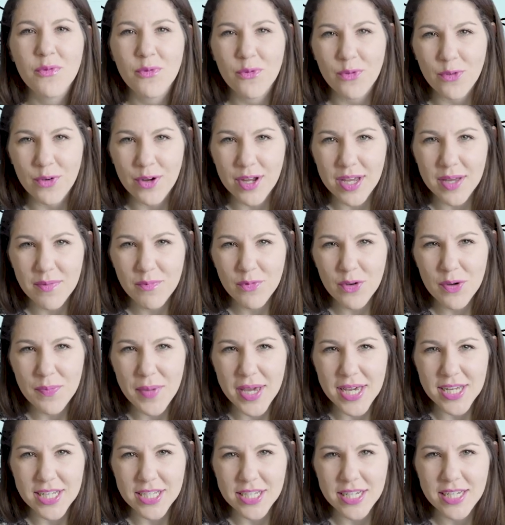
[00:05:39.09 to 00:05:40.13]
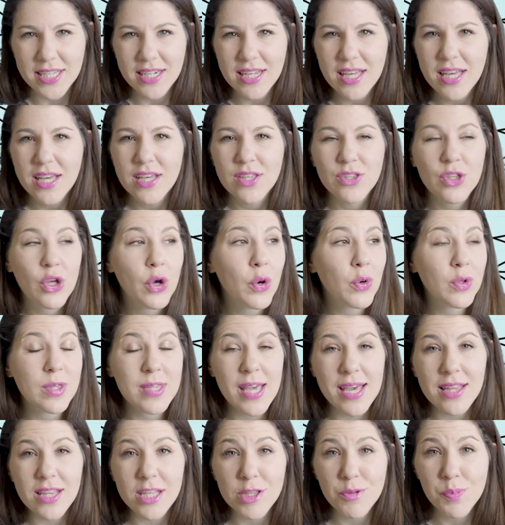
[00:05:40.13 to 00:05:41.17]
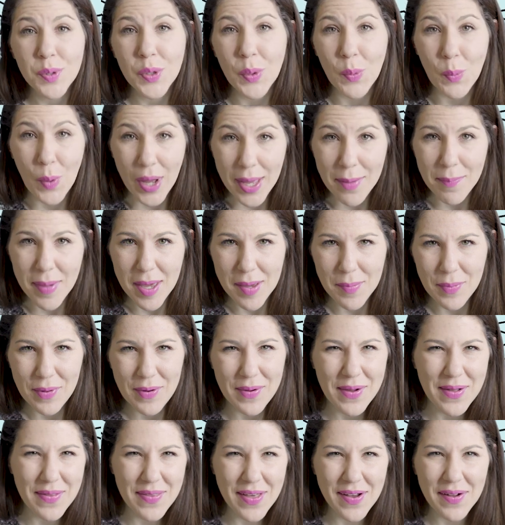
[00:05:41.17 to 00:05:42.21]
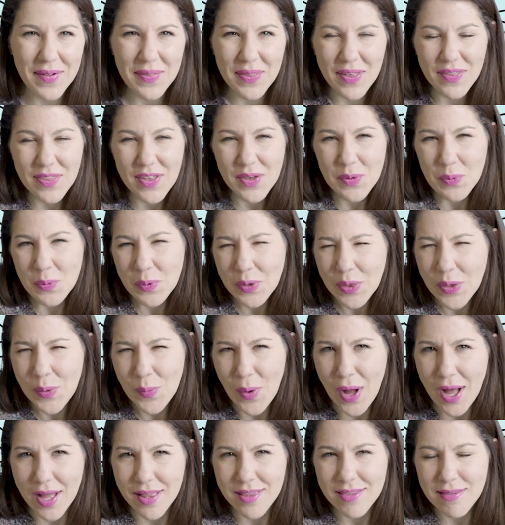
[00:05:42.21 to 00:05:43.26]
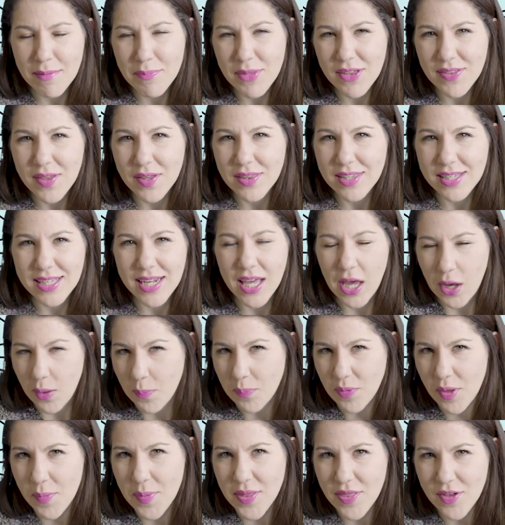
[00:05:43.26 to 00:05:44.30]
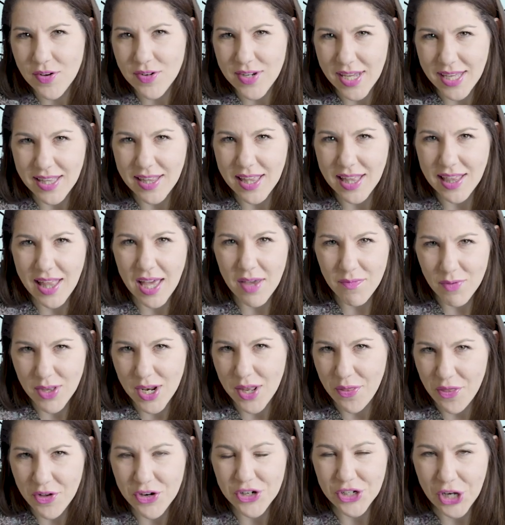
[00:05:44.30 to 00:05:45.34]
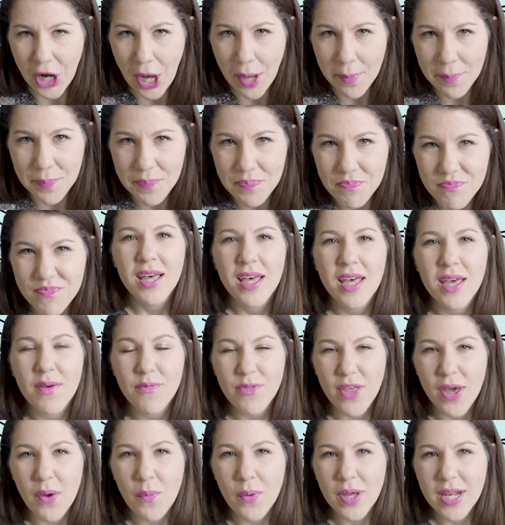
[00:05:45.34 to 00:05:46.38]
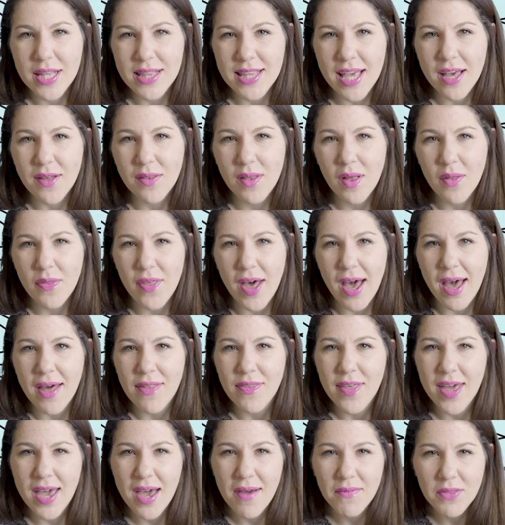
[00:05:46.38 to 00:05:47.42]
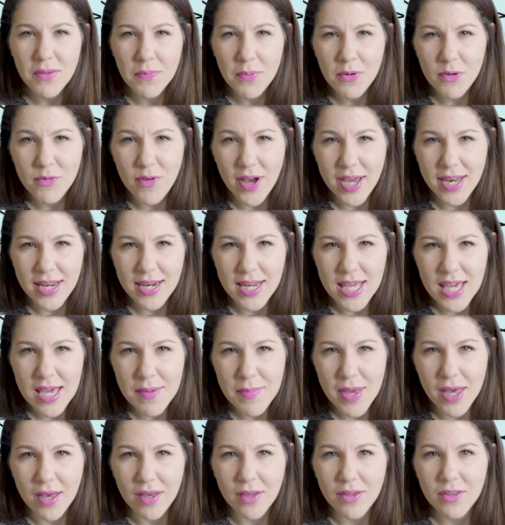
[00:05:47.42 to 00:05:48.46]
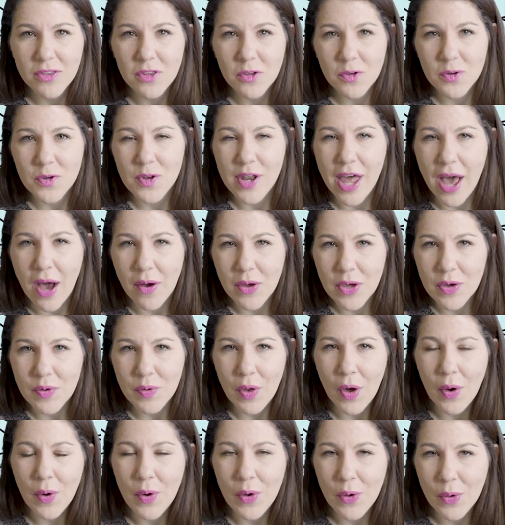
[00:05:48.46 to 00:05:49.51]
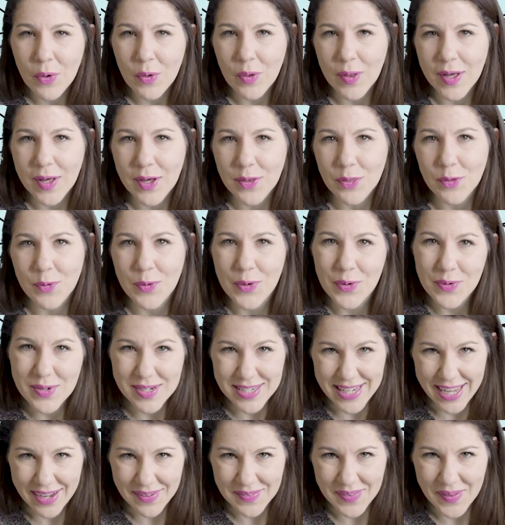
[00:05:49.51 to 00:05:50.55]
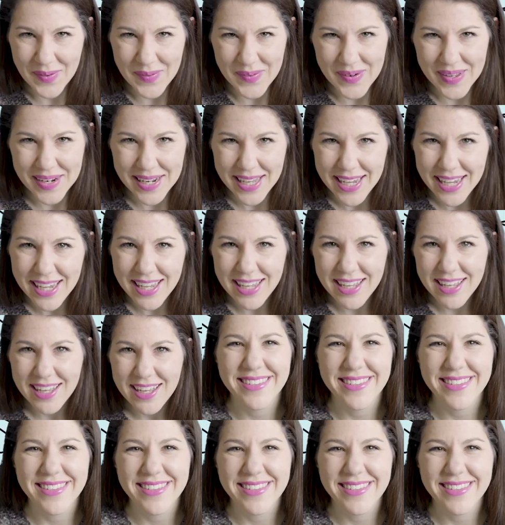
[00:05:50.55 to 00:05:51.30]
free information. So say let's put a white paper on there that they'd really want, something that's going to help them in their daily life and in their job. If they want to download that, they have to provide an email. So now you know who clicked through and downloaded it.